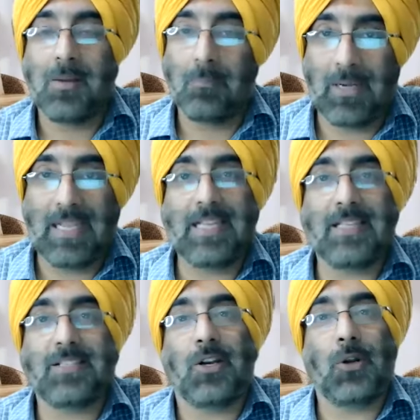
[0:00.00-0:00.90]

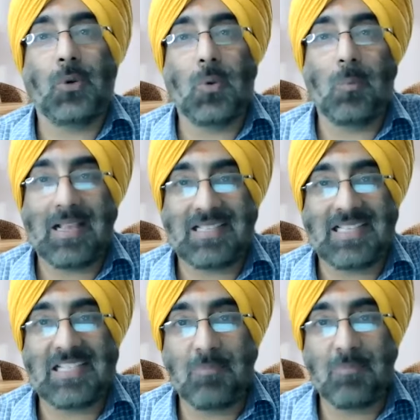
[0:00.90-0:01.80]
please do
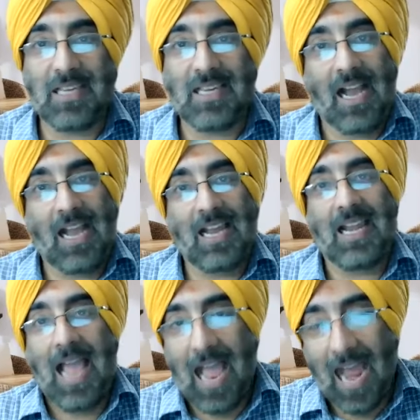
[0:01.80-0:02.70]
message me. I'll
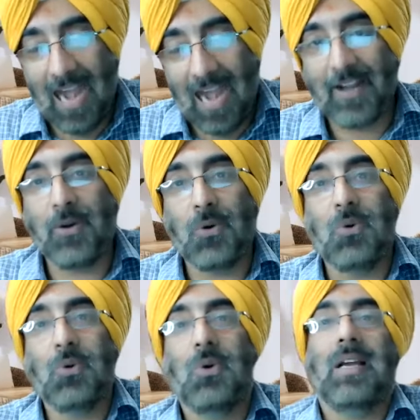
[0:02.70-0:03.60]
add
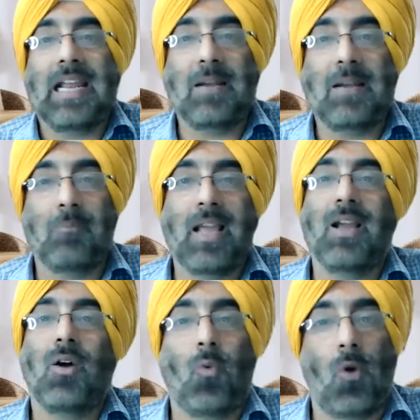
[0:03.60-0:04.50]
you in my
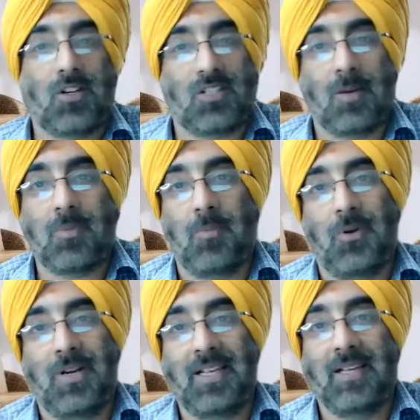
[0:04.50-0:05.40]
WhatsApp
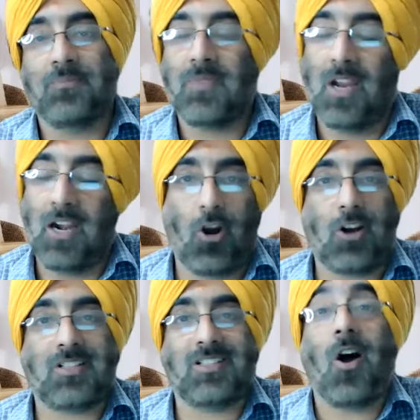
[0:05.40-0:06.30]
community. And of
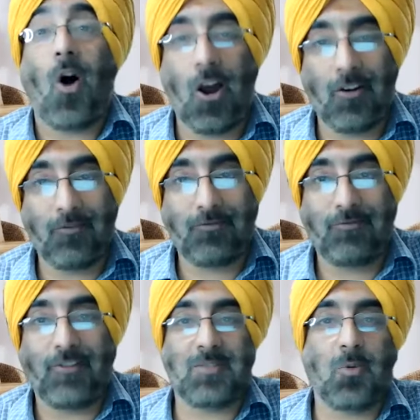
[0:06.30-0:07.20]
course, on
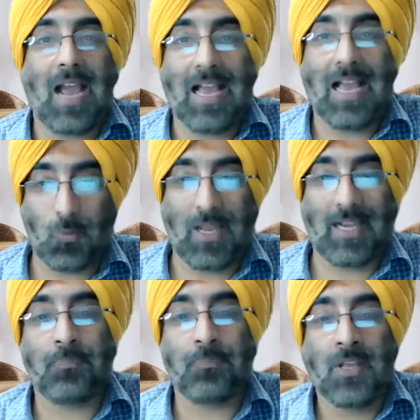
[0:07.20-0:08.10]
Facebook as well.
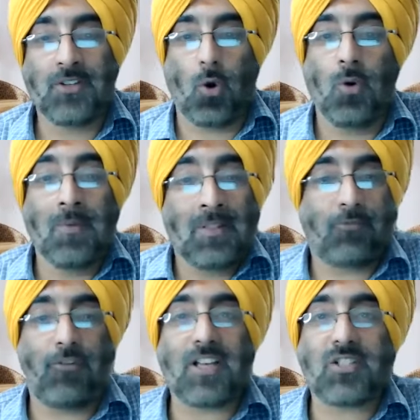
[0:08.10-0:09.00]
So
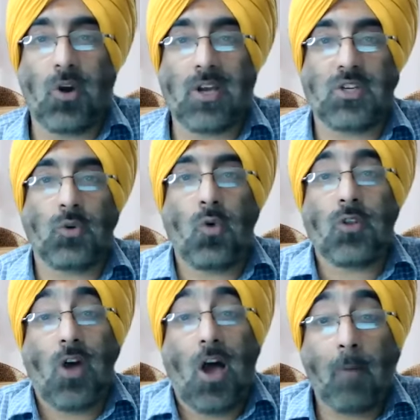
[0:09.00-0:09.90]
the first question
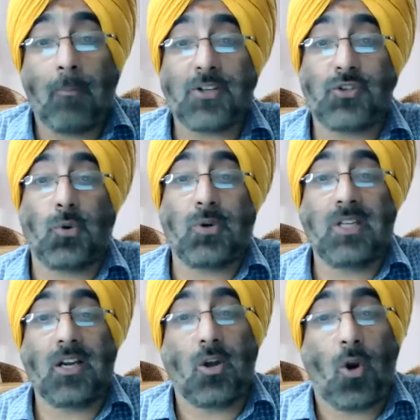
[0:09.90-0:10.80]
was, how much should
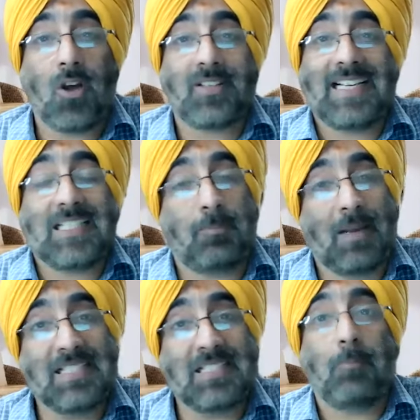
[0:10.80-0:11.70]
the gross
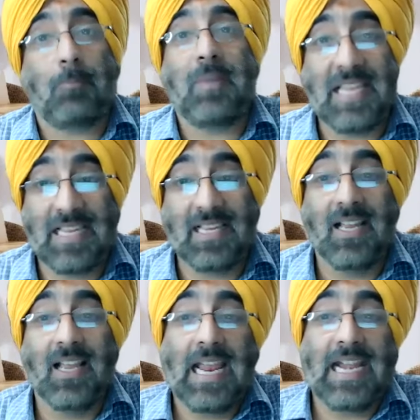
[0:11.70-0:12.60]
expense be
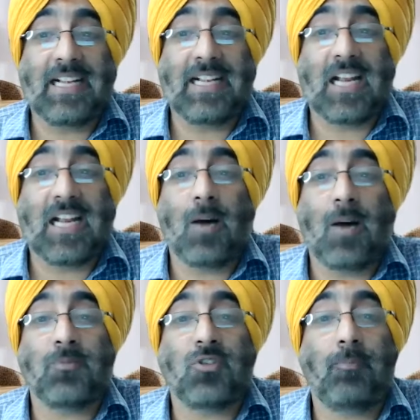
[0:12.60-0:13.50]
in terms
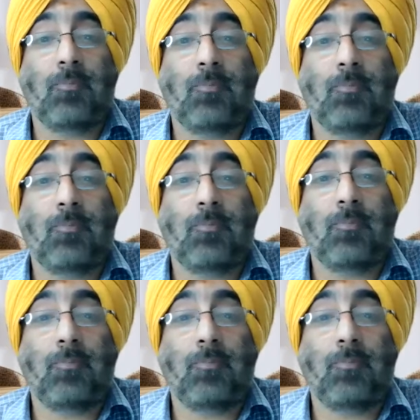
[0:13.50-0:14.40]
of percentage?
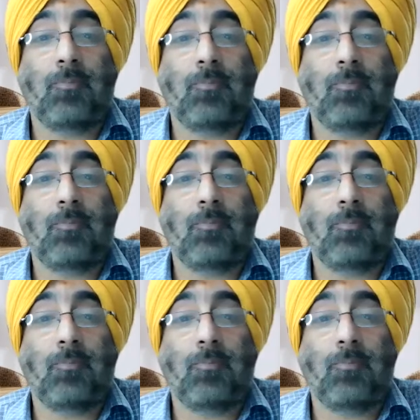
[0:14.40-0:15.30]
Now, this
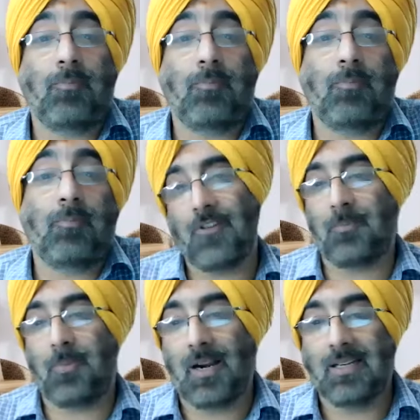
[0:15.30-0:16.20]
question had a further
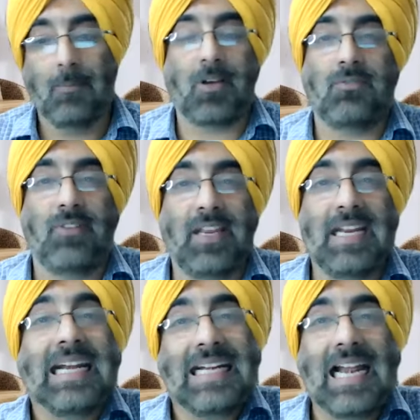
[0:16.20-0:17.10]
part because
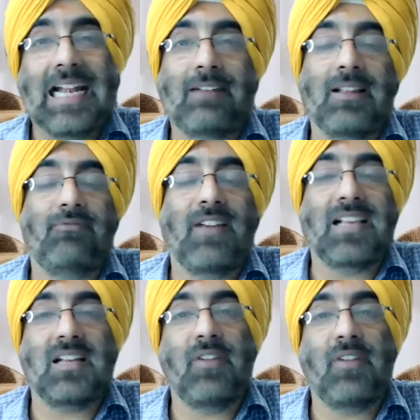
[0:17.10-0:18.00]
we dealt with
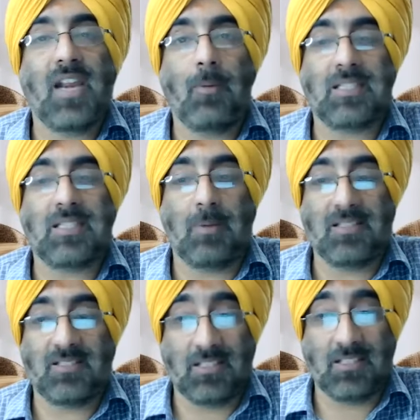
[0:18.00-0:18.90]
fixed and variable
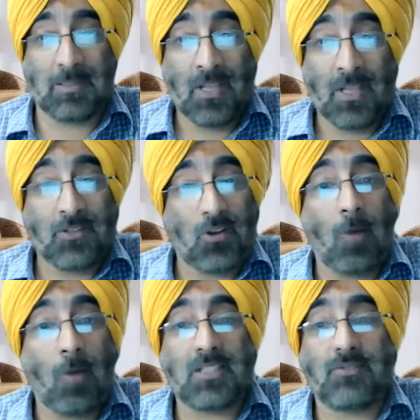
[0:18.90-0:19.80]
expenses. So
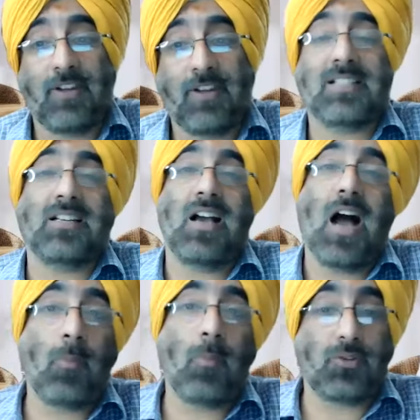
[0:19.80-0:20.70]
how much fixed,
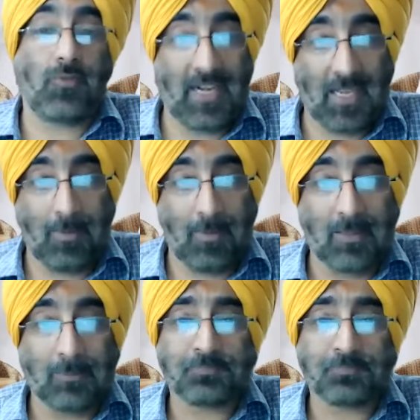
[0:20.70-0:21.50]
how much variable?